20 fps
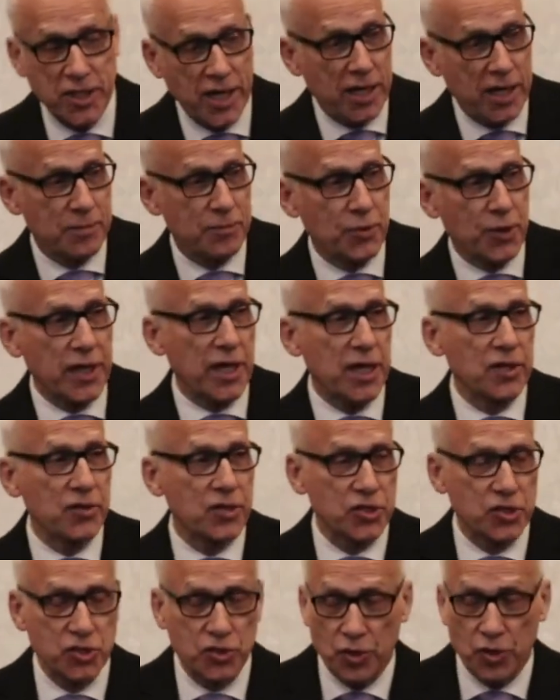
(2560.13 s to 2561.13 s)
of bringing the
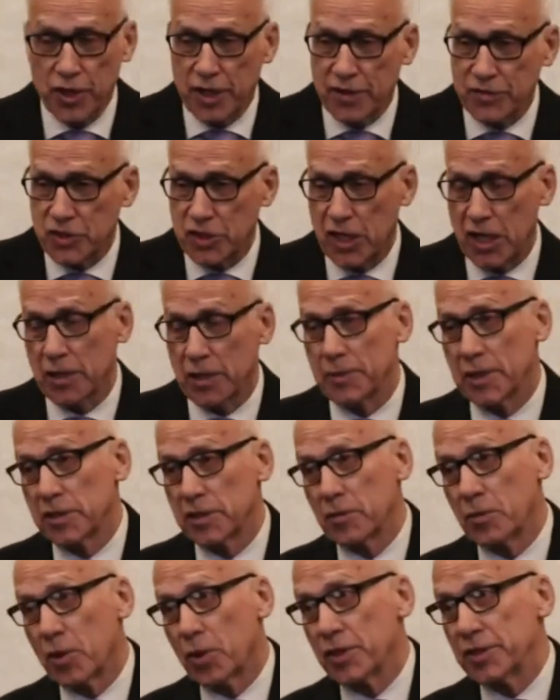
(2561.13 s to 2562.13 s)
story of Sodom and
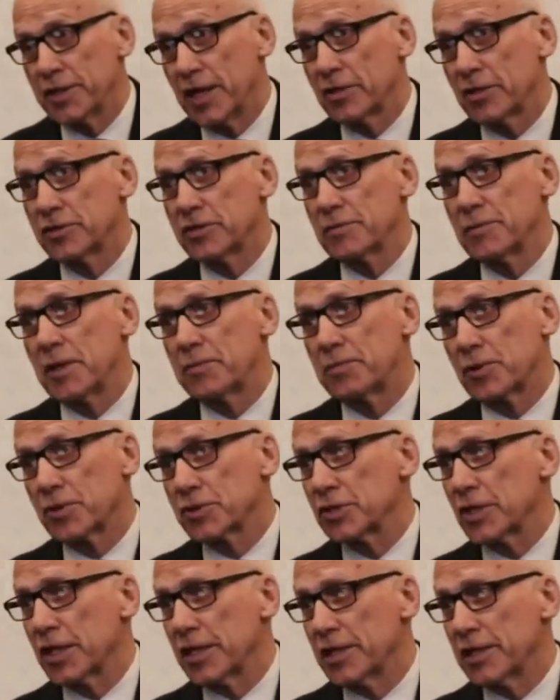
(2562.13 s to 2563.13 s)
Gomorrah down to me
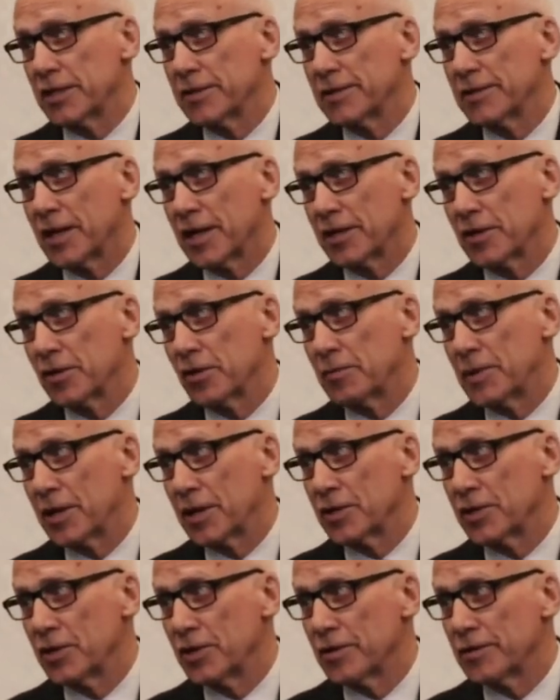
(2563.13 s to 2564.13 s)
personally. I don't know about you.